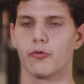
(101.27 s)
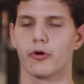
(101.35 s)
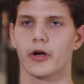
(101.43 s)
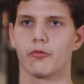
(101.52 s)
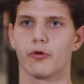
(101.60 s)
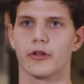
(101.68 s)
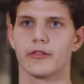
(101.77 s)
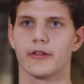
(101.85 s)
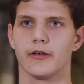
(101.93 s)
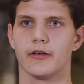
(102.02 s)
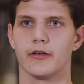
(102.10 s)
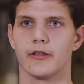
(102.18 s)
where I won
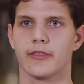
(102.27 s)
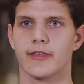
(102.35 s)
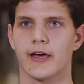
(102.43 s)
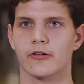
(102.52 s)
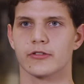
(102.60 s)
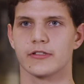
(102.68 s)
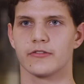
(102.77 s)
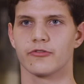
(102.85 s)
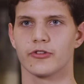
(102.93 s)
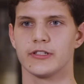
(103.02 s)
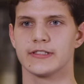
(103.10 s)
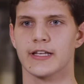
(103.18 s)
the 1,000
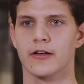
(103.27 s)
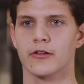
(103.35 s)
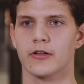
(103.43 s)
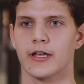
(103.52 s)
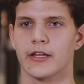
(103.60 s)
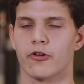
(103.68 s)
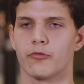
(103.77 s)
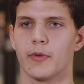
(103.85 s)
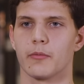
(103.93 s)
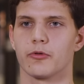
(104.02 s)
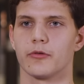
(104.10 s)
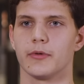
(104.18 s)
freestyle, and I
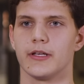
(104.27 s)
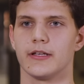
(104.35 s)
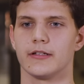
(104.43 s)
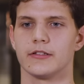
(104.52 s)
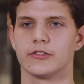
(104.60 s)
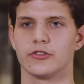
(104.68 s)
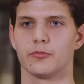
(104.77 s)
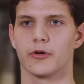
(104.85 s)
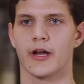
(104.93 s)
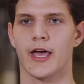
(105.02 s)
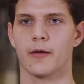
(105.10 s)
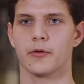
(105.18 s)
remember being
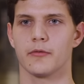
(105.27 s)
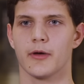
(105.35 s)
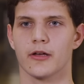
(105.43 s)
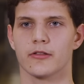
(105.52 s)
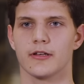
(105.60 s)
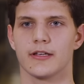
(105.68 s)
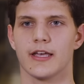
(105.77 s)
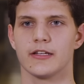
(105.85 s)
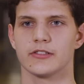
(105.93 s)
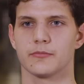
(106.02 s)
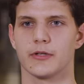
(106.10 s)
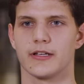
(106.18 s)
super happy about the
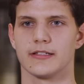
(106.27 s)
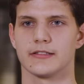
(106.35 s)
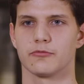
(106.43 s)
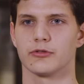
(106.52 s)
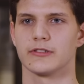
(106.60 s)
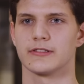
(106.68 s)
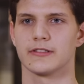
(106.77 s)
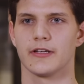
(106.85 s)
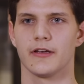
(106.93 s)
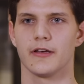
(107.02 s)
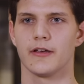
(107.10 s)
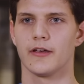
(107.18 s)
occasion because
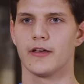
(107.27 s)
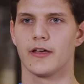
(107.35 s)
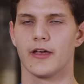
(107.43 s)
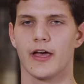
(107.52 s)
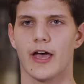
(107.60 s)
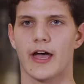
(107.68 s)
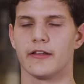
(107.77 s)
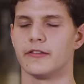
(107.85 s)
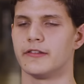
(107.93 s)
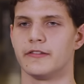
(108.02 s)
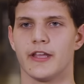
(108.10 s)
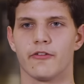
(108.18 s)
I
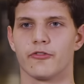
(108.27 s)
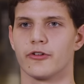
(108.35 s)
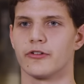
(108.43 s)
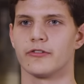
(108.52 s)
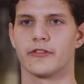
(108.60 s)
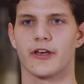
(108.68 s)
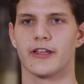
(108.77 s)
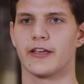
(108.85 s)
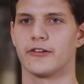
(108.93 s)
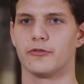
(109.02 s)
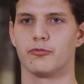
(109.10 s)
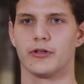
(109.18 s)
never thought I
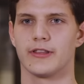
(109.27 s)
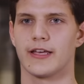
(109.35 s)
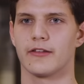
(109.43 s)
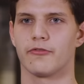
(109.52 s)
could win that